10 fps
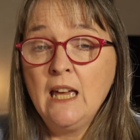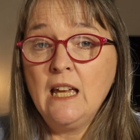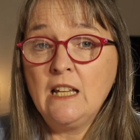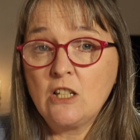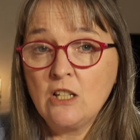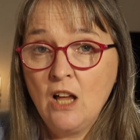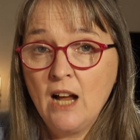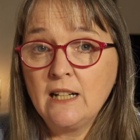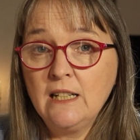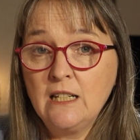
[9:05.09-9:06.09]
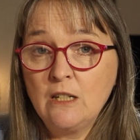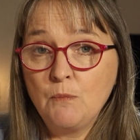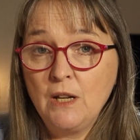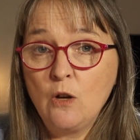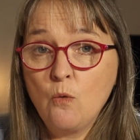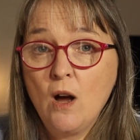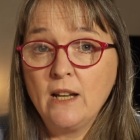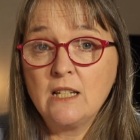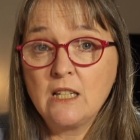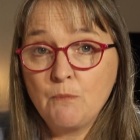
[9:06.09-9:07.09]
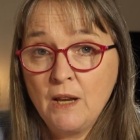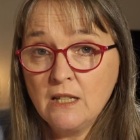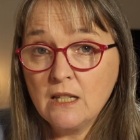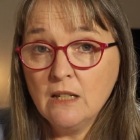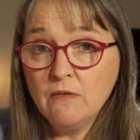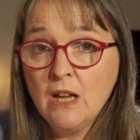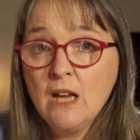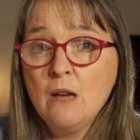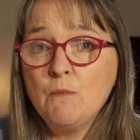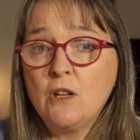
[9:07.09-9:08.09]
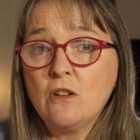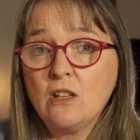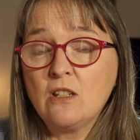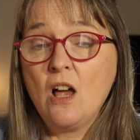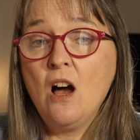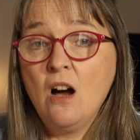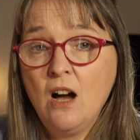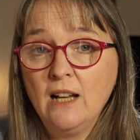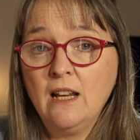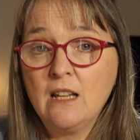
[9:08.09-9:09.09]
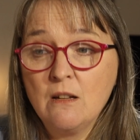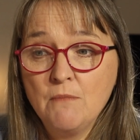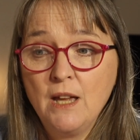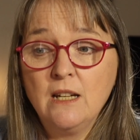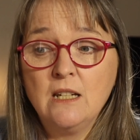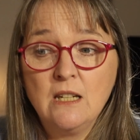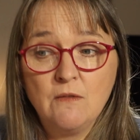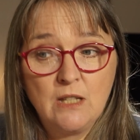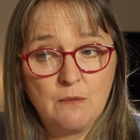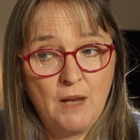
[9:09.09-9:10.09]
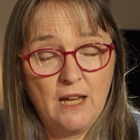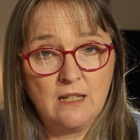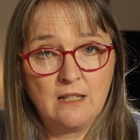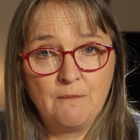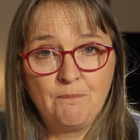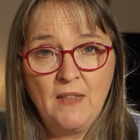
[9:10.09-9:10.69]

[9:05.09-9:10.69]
it's likely to be quite expensive because it's a highly competitive space.